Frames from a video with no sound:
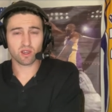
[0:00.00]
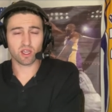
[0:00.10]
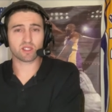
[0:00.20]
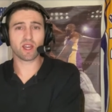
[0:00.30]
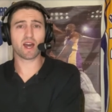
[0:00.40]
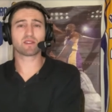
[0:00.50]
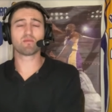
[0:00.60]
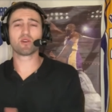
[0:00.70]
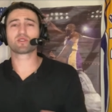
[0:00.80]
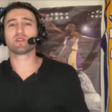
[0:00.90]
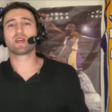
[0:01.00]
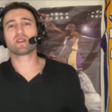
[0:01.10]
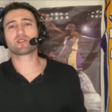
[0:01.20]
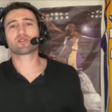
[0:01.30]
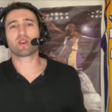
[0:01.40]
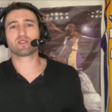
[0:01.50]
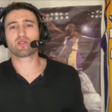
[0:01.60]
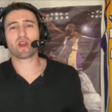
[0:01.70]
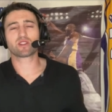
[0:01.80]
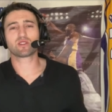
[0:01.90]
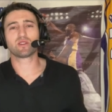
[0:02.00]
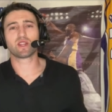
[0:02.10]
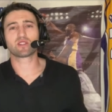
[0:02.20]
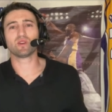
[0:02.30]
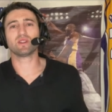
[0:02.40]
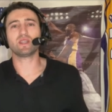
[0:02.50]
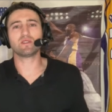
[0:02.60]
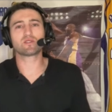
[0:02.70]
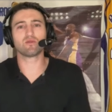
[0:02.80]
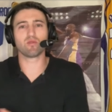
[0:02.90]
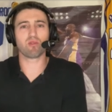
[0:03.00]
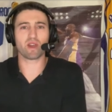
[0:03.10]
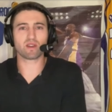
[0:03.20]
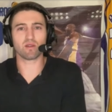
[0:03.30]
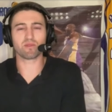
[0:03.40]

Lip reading: it's not the most latest transgression that's what leads to the breakup.